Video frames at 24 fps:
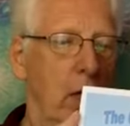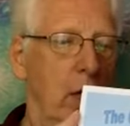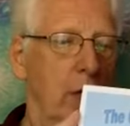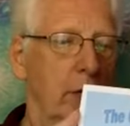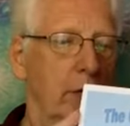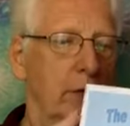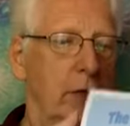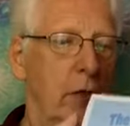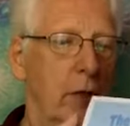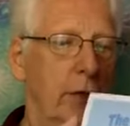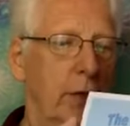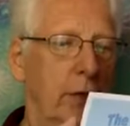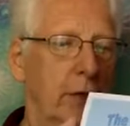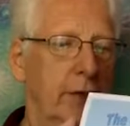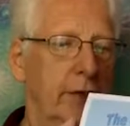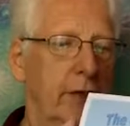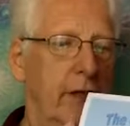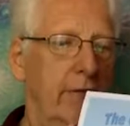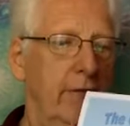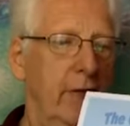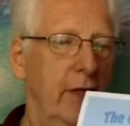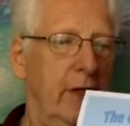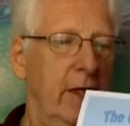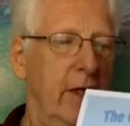So there's
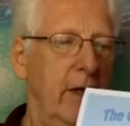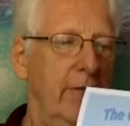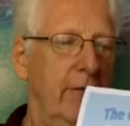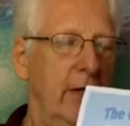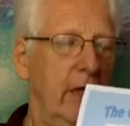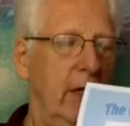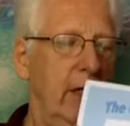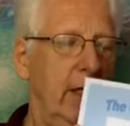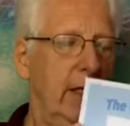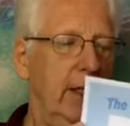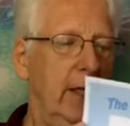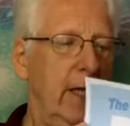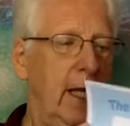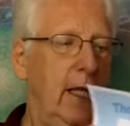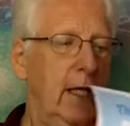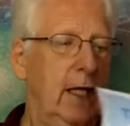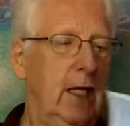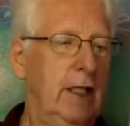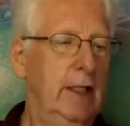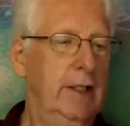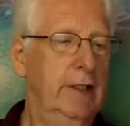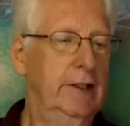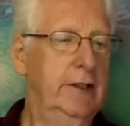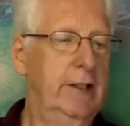7
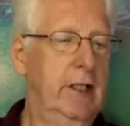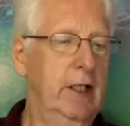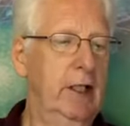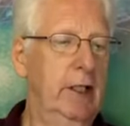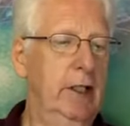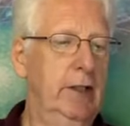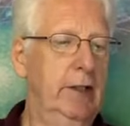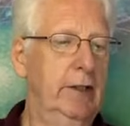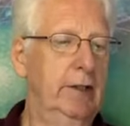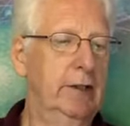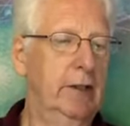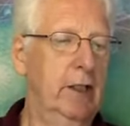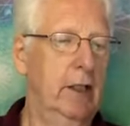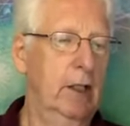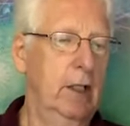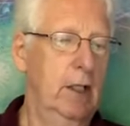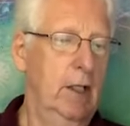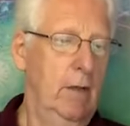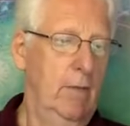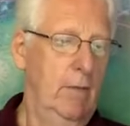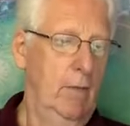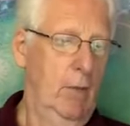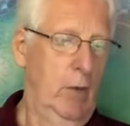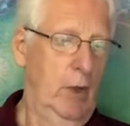deadly sins,
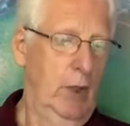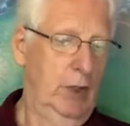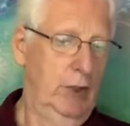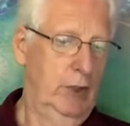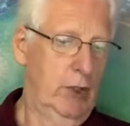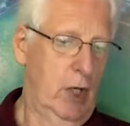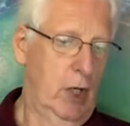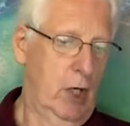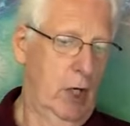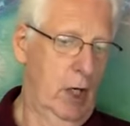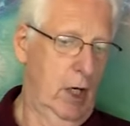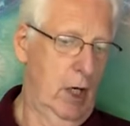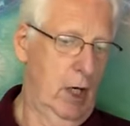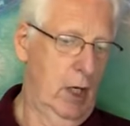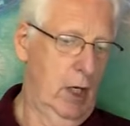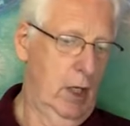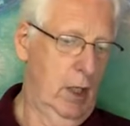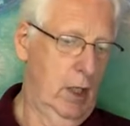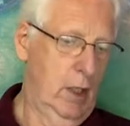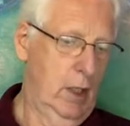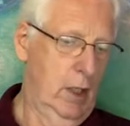which are